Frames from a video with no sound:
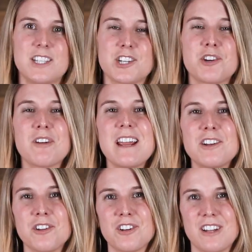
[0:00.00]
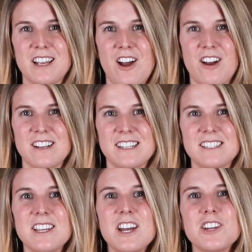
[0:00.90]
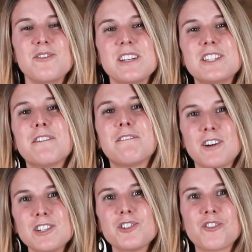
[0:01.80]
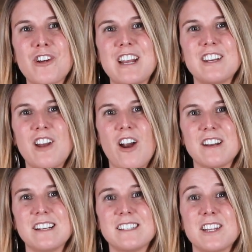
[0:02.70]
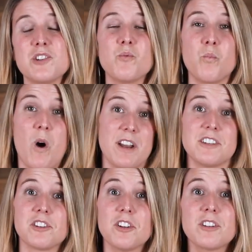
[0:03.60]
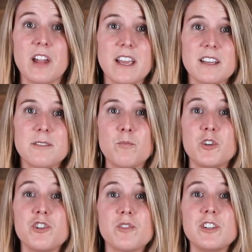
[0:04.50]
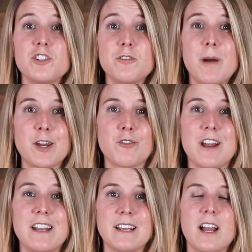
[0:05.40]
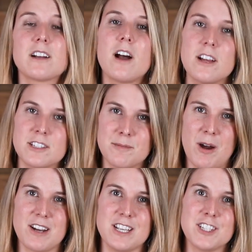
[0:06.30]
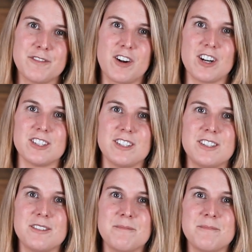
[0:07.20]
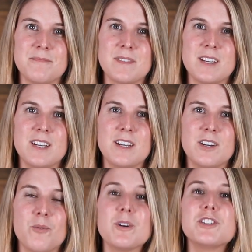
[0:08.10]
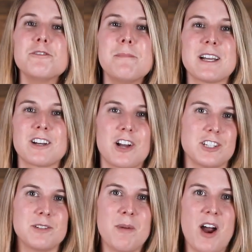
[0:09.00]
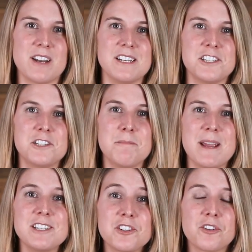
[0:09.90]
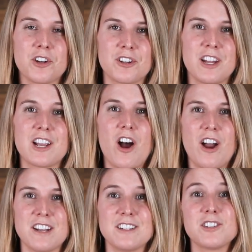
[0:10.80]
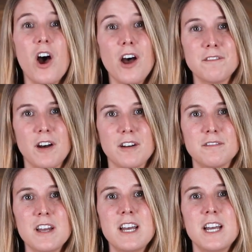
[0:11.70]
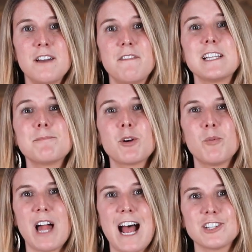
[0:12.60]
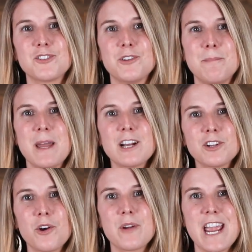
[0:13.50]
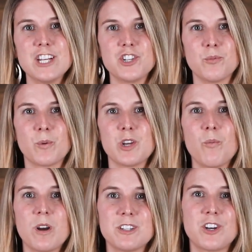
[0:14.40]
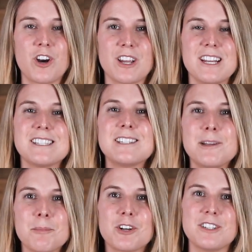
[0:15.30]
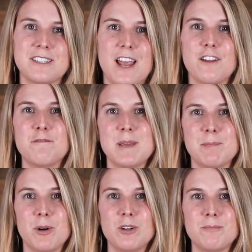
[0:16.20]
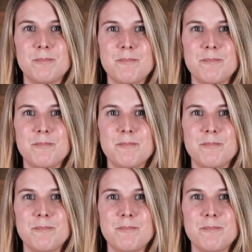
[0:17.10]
To create a lookalike audience, you need to first create an audience that you want it to look like, which you can do by creating a custom audience first. Once you pick a custom audience to base your lookalike audience off of, Facebook will ask you to pick a location where you want to target a similar set of people.